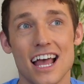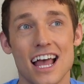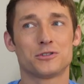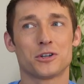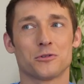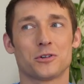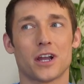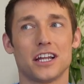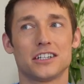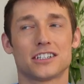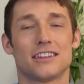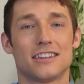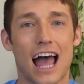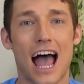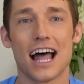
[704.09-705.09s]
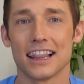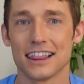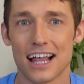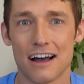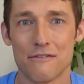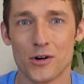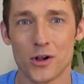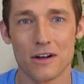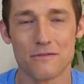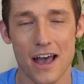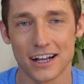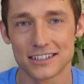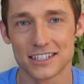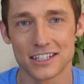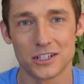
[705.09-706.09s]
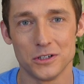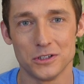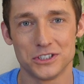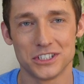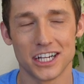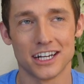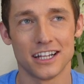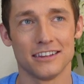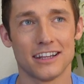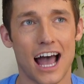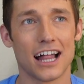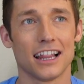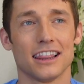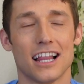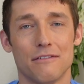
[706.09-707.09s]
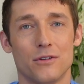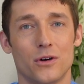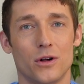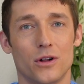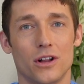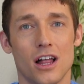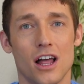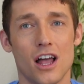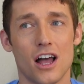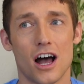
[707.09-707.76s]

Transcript: to reach that level of execution and that level